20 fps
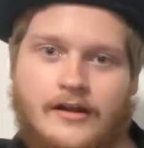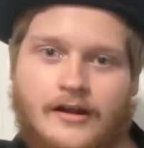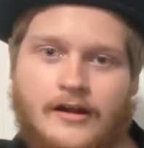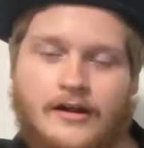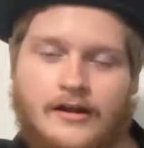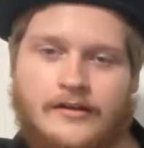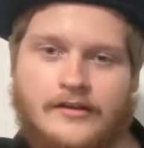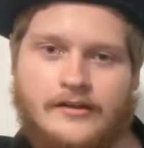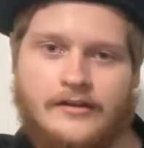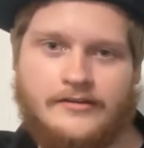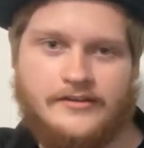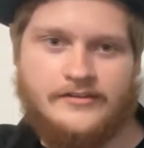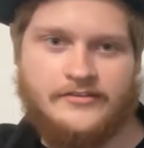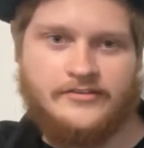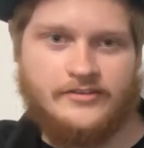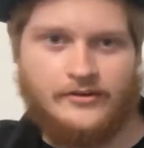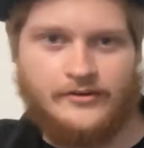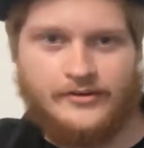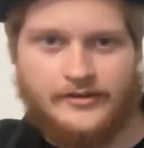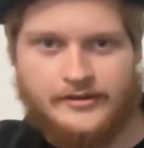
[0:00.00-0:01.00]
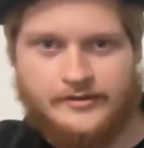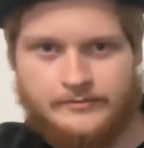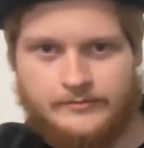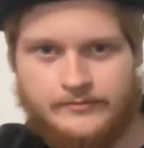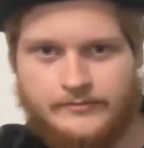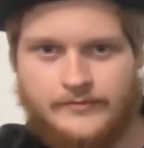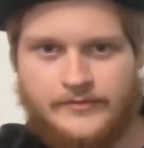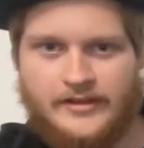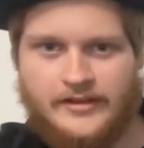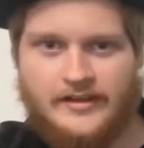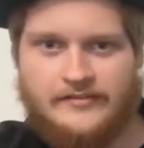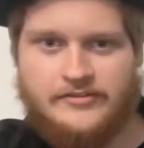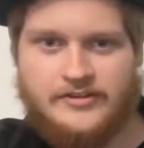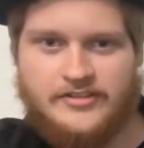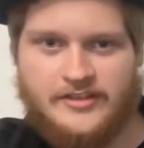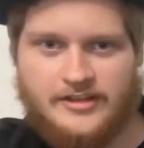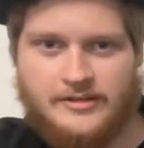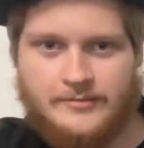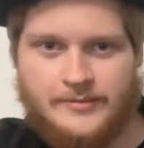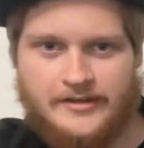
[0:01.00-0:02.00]
This is the only thing you have to
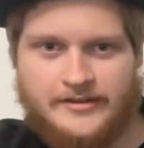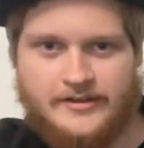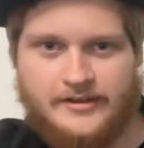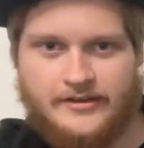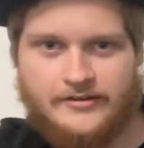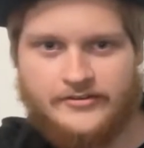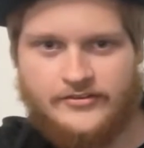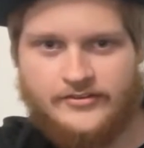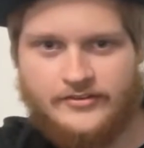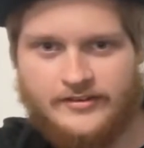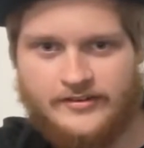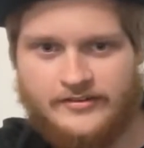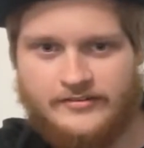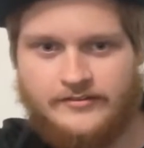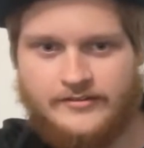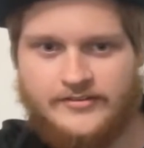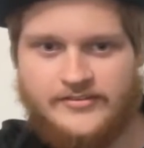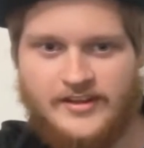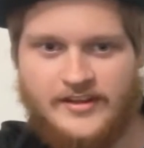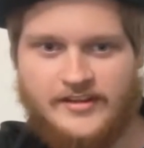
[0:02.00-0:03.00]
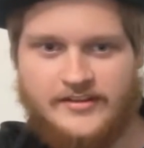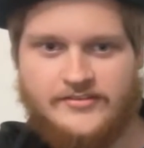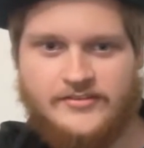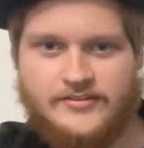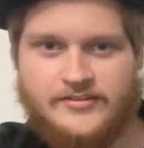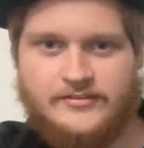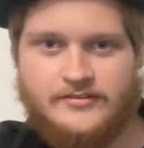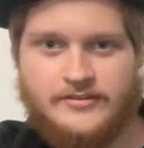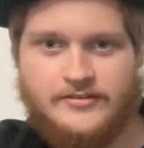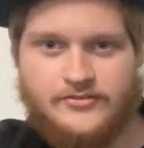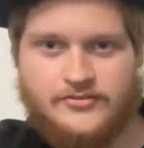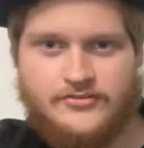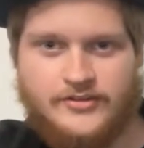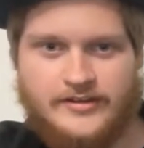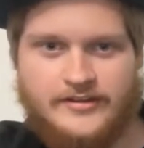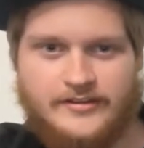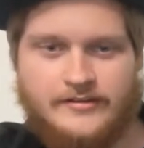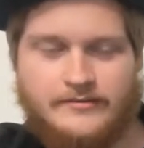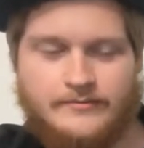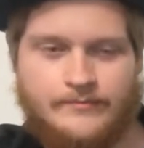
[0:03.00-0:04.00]
think about there is the size
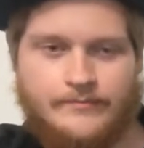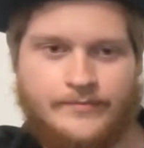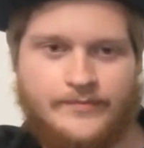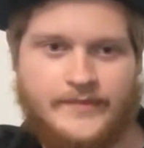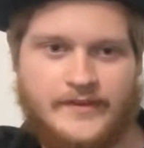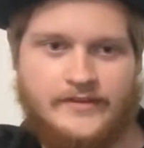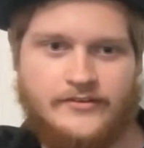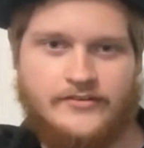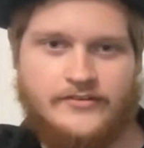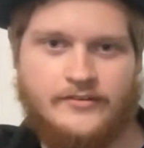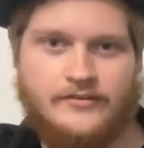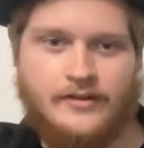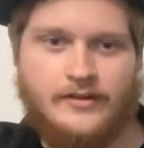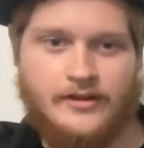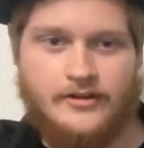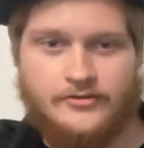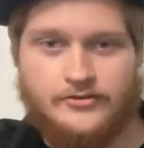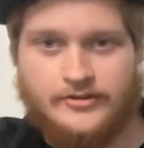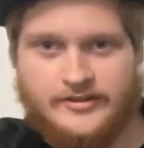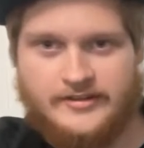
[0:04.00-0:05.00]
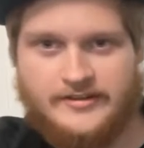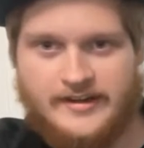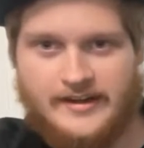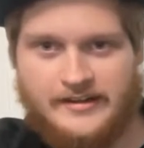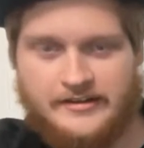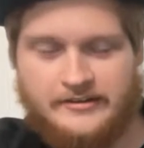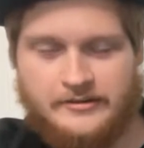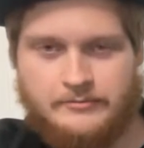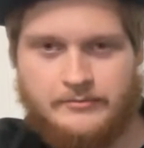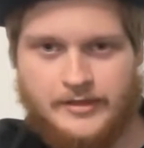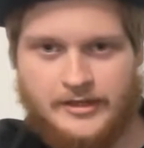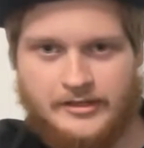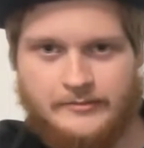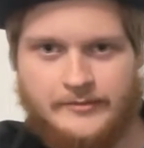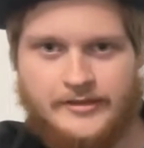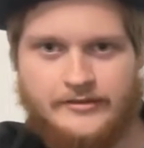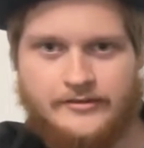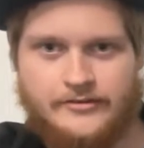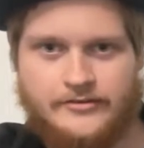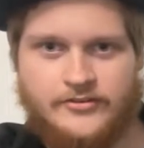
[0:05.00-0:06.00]
constraint is 180
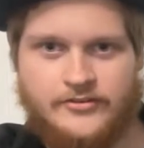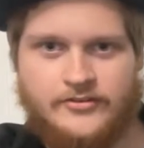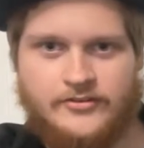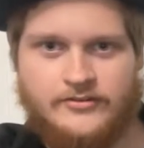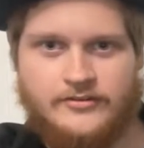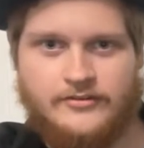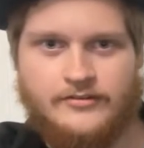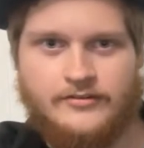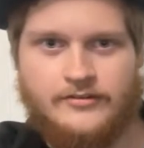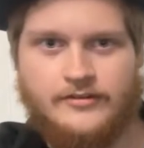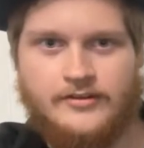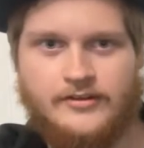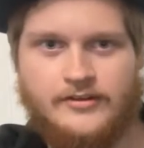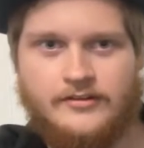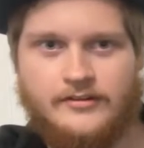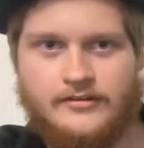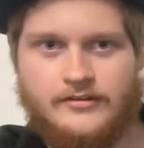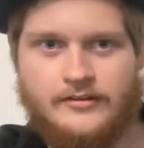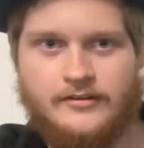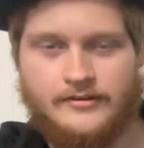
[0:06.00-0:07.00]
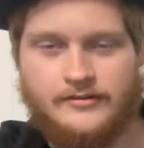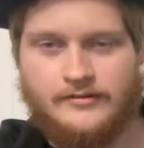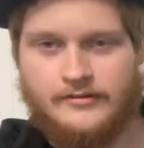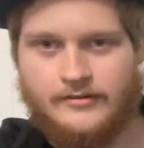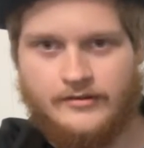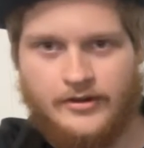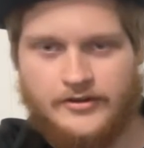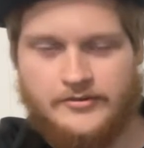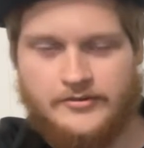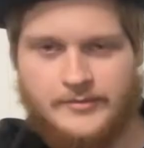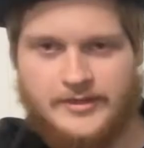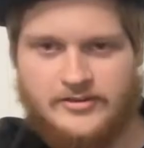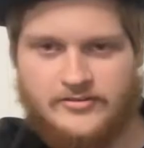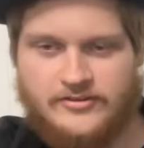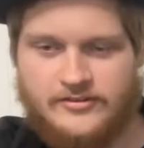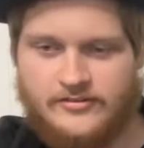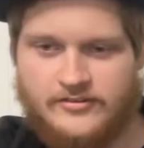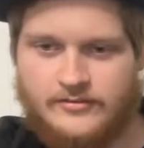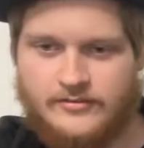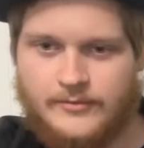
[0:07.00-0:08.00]
millimeters in all
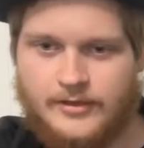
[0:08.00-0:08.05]
dimensions.